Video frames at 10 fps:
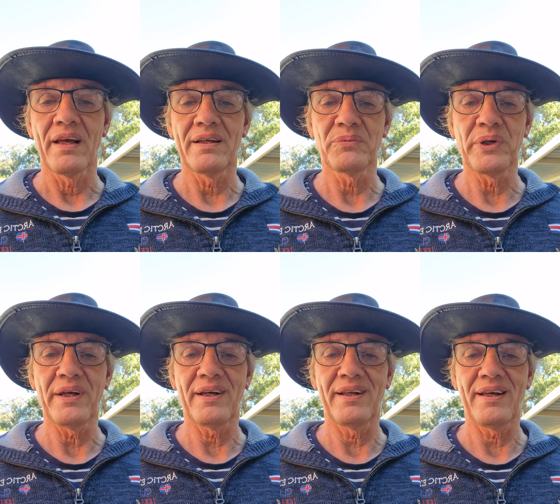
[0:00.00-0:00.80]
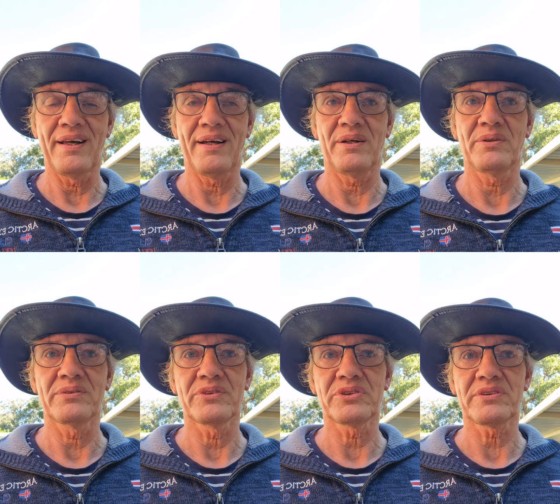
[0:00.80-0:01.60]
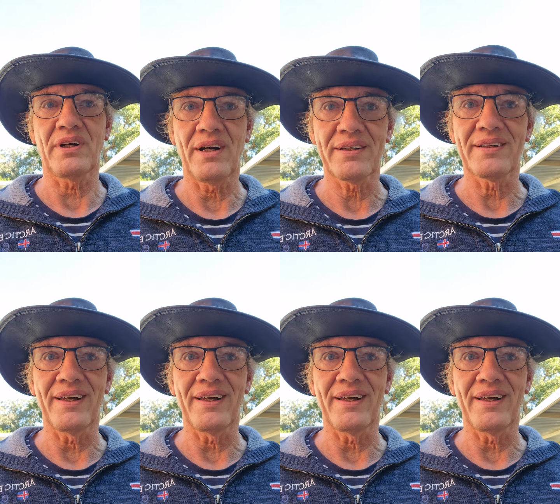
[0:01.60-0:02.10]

and we are now stuck